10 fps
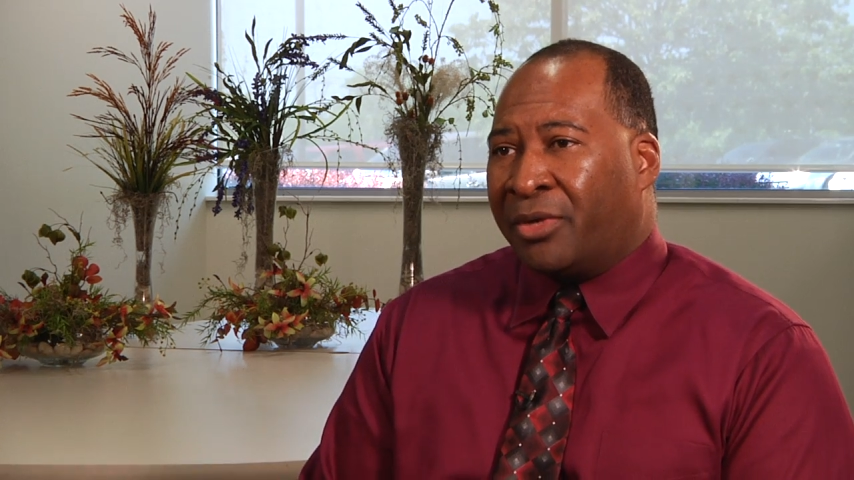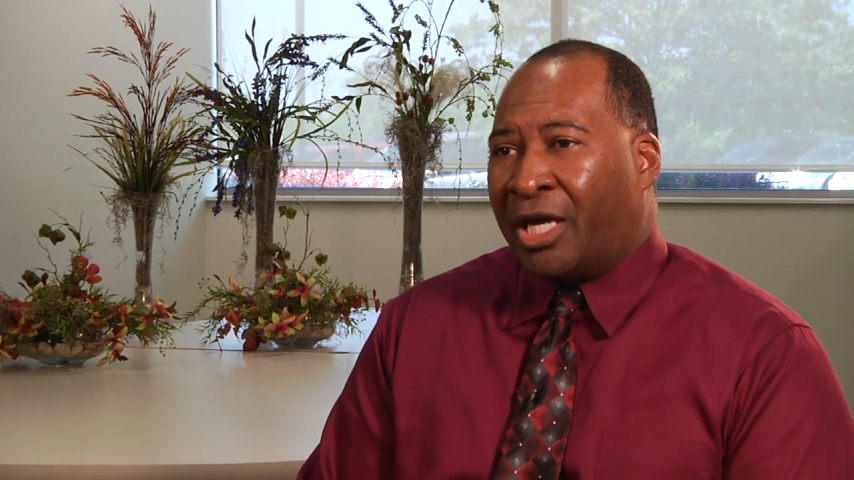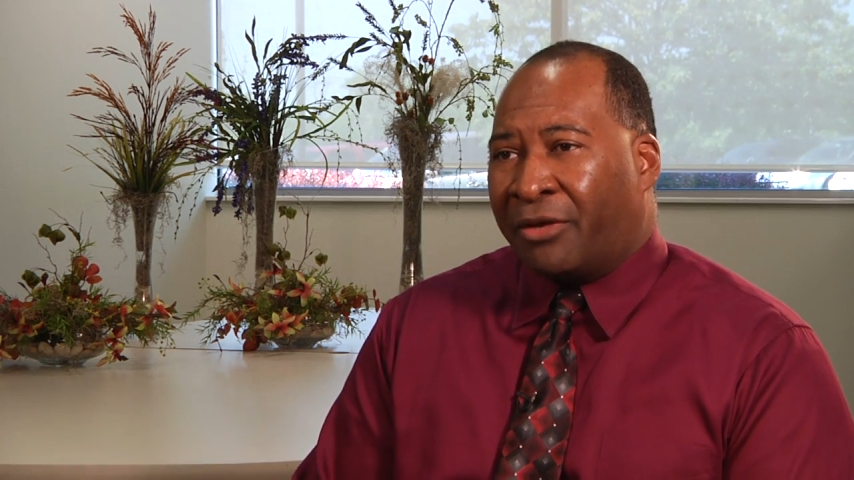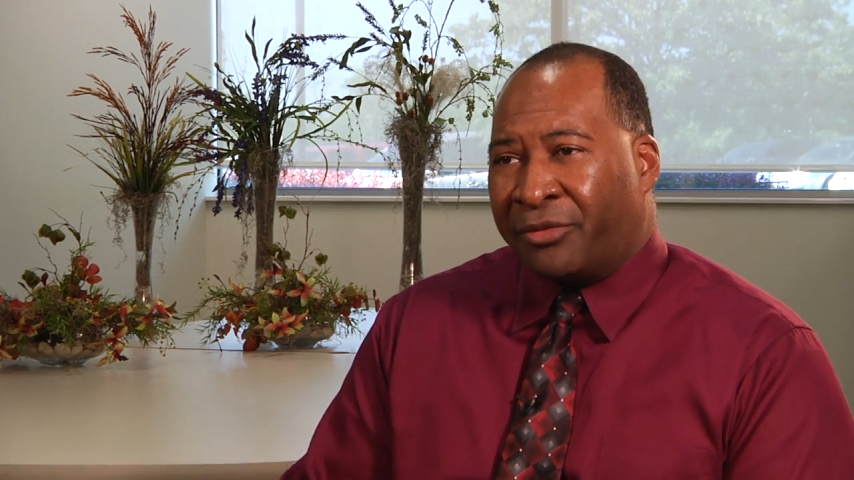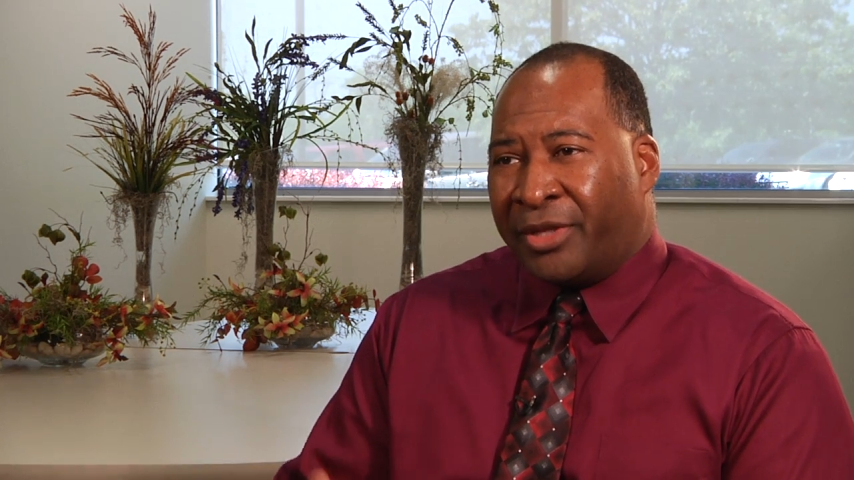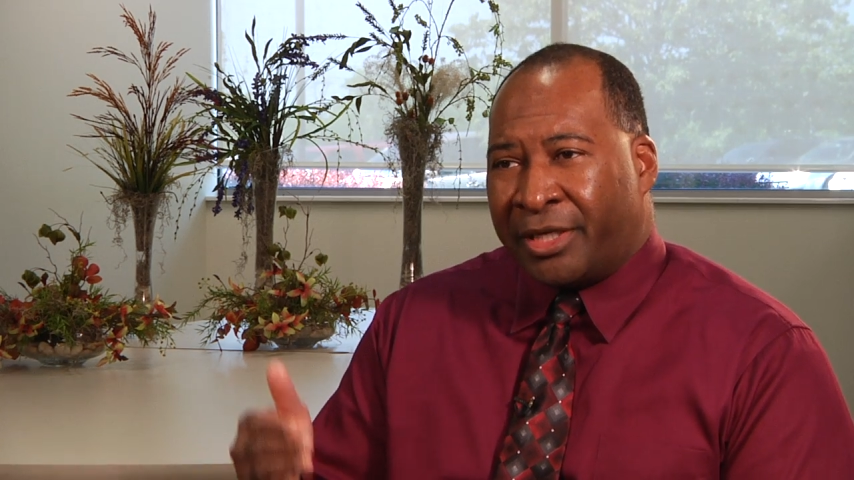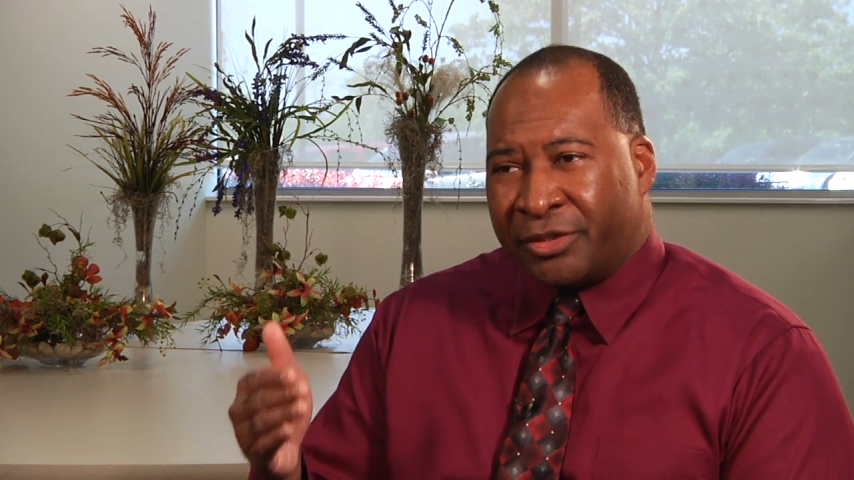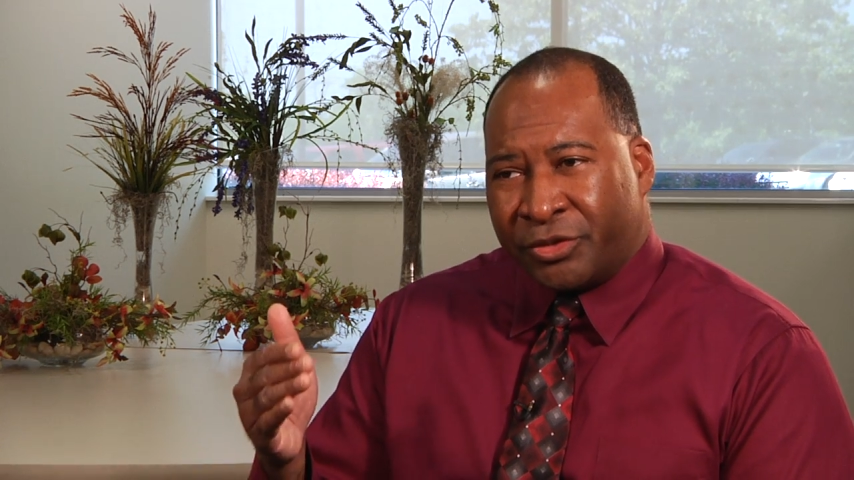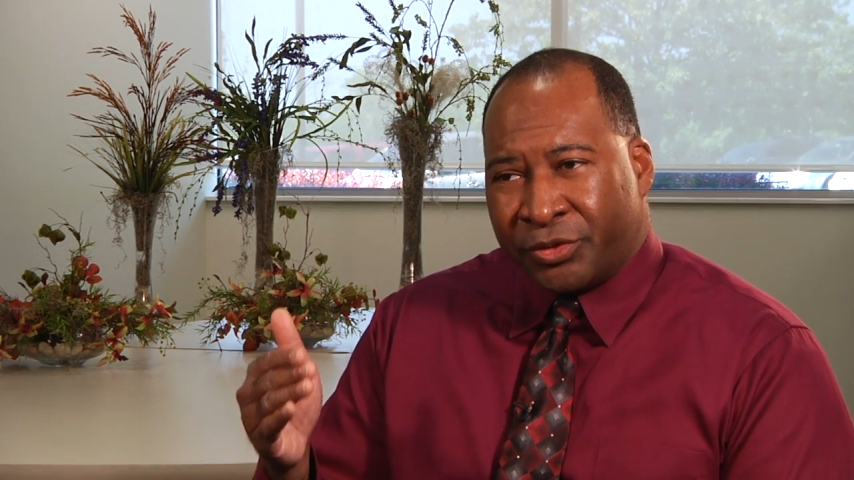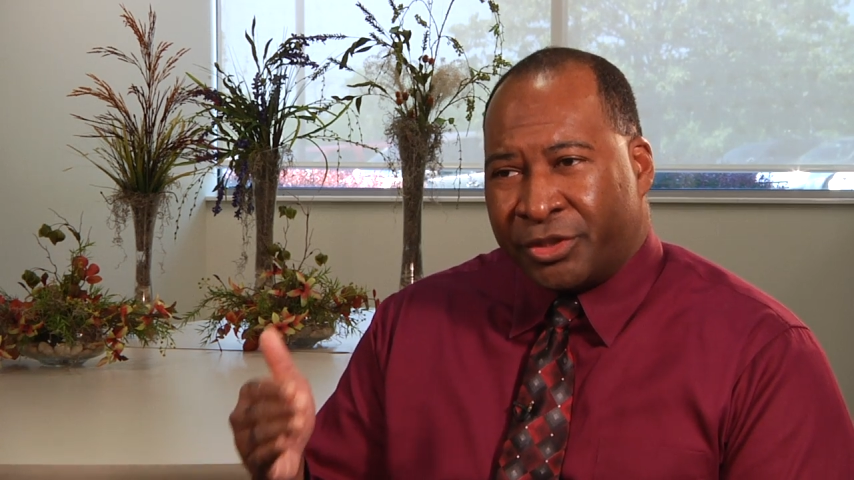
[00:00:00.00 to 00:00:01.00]
After that,
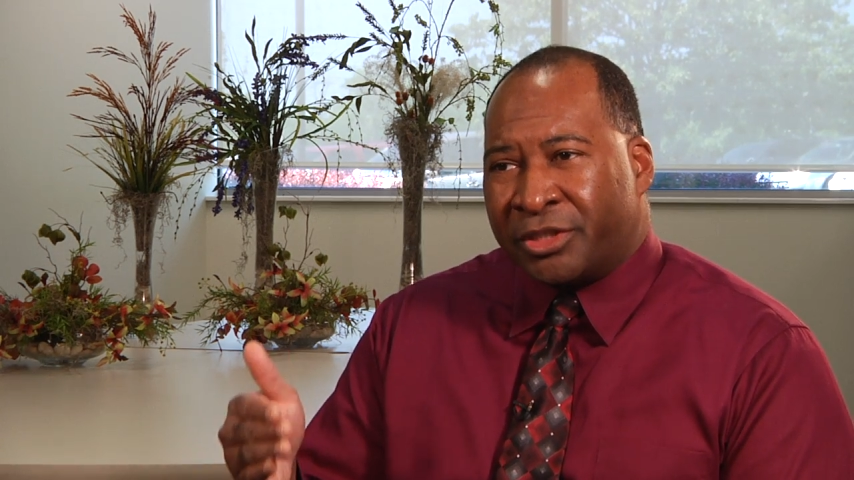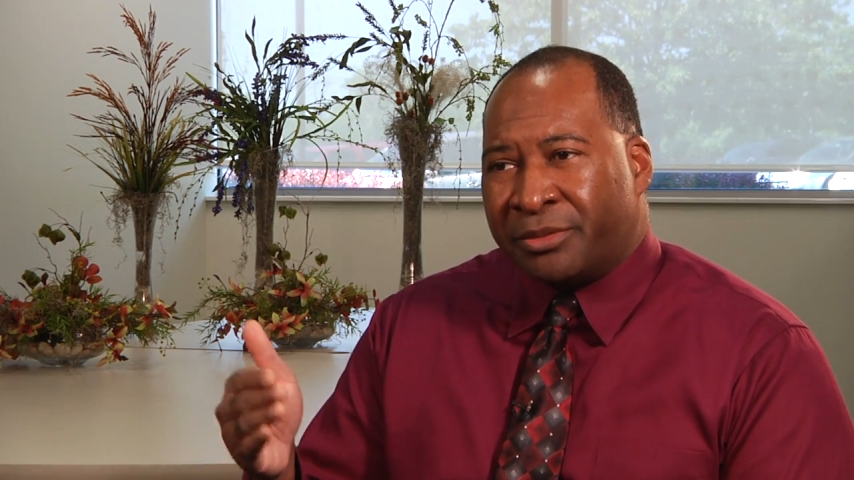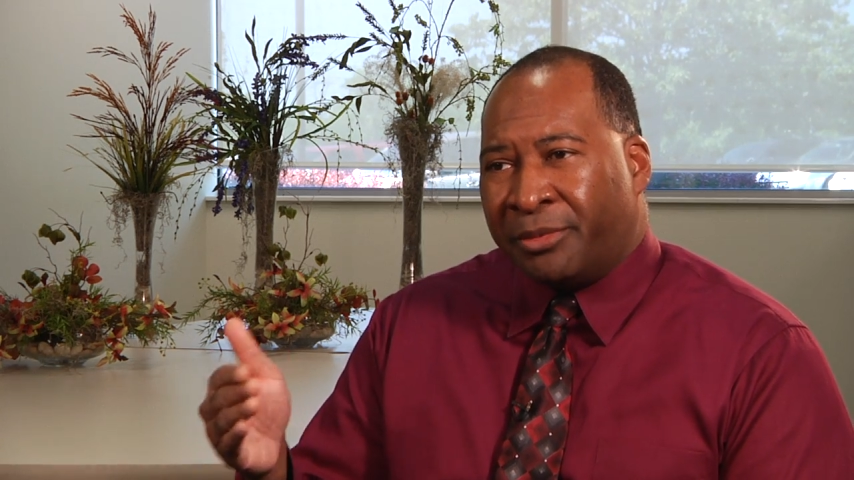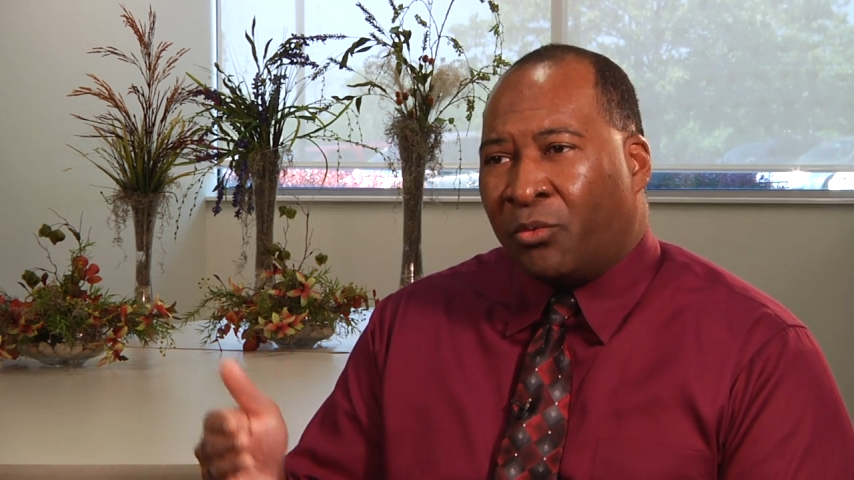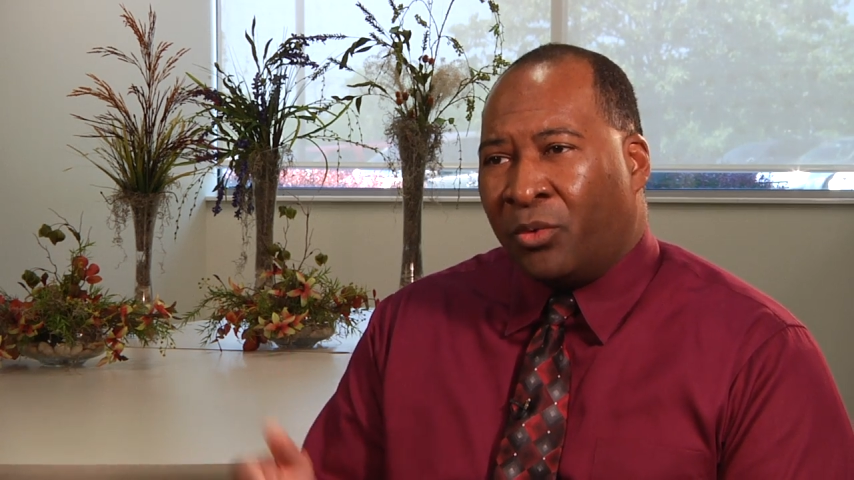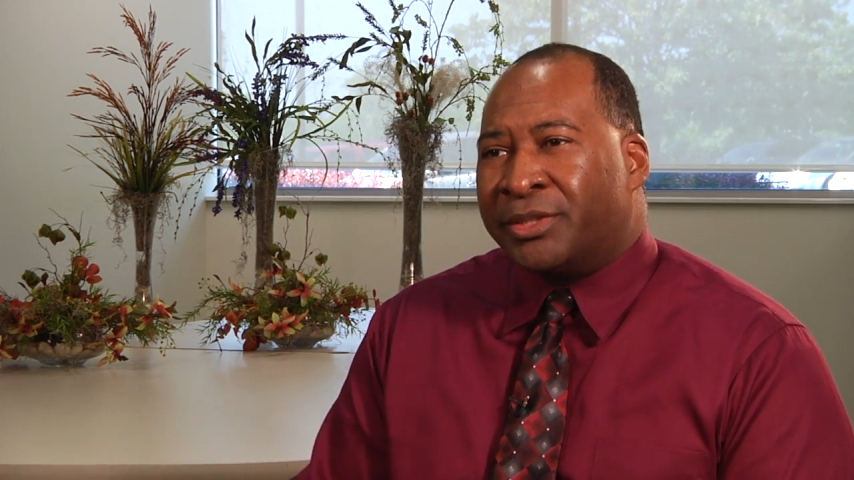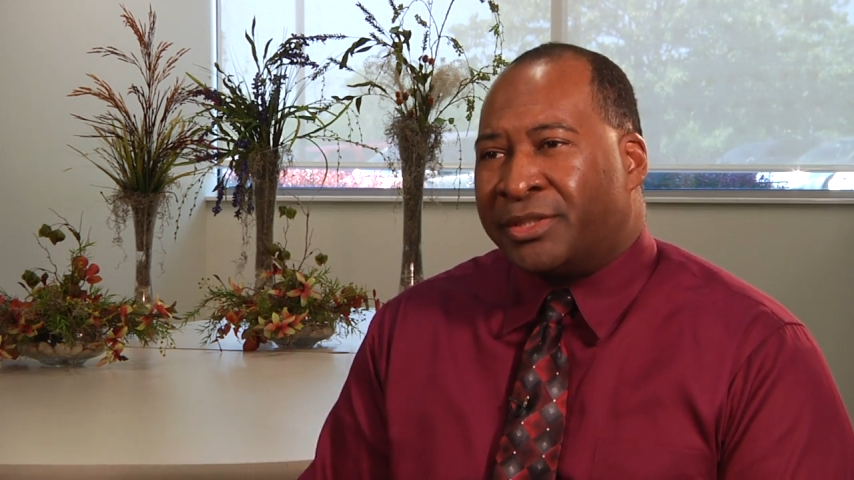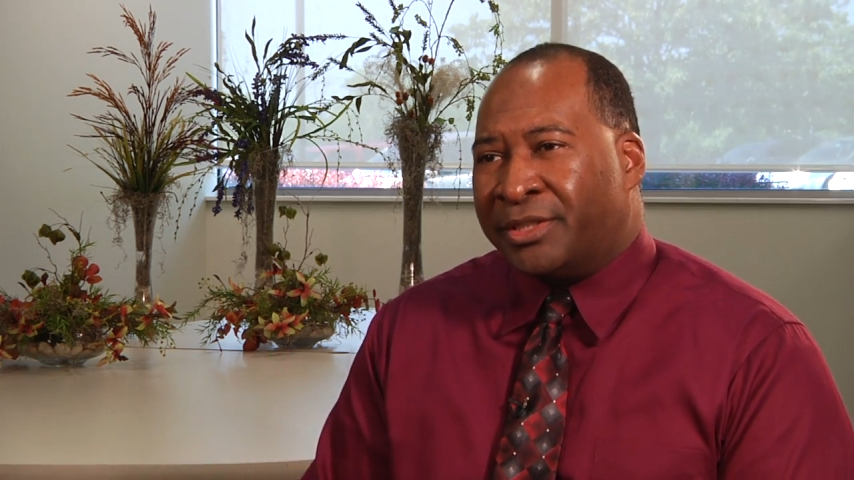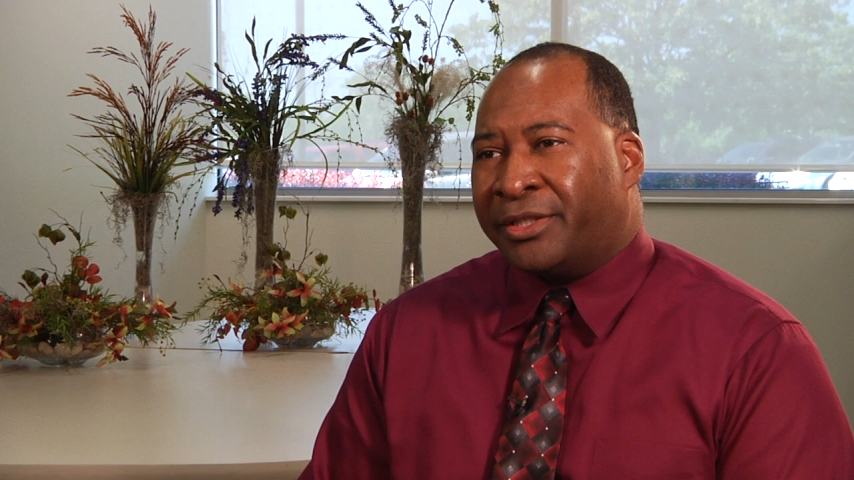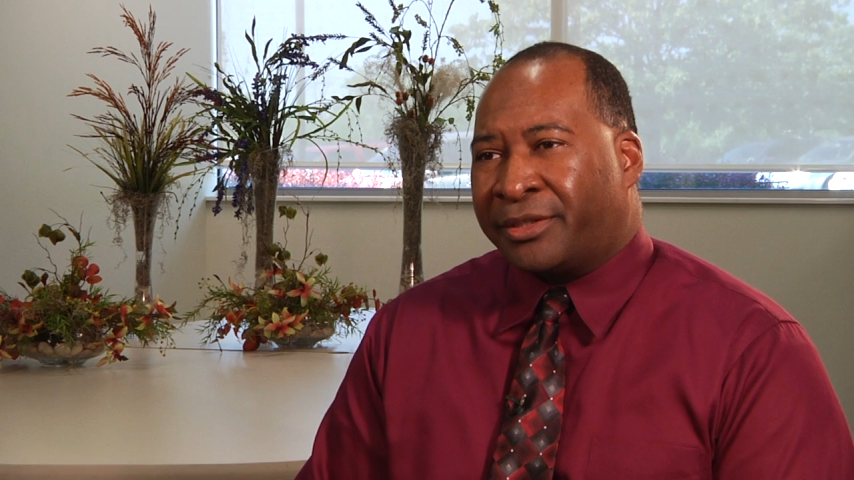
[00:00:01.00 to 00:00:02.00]
it's usually just about once
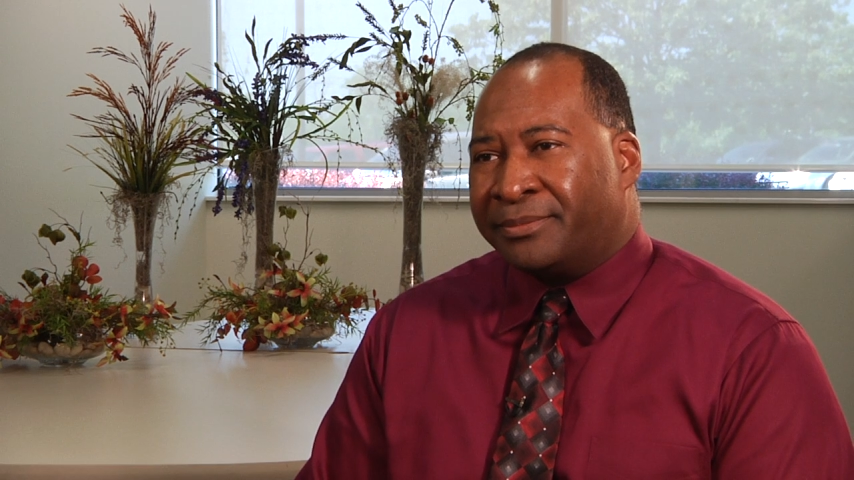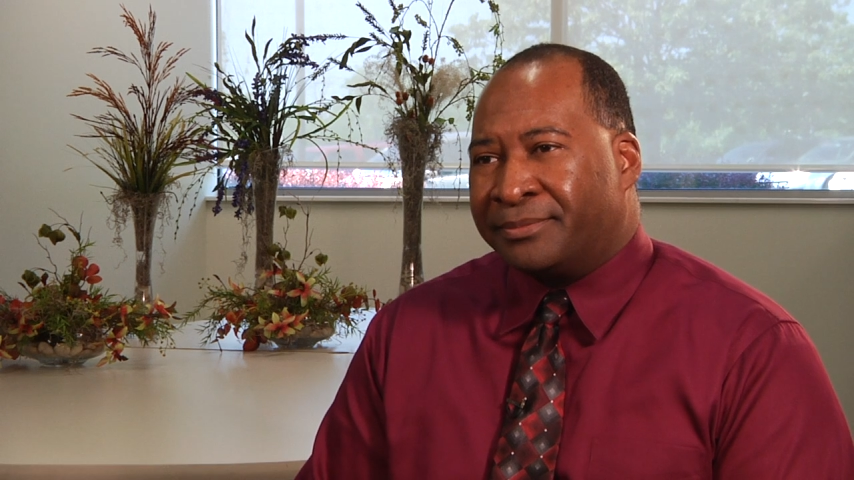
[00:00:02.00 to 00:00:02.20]
a year.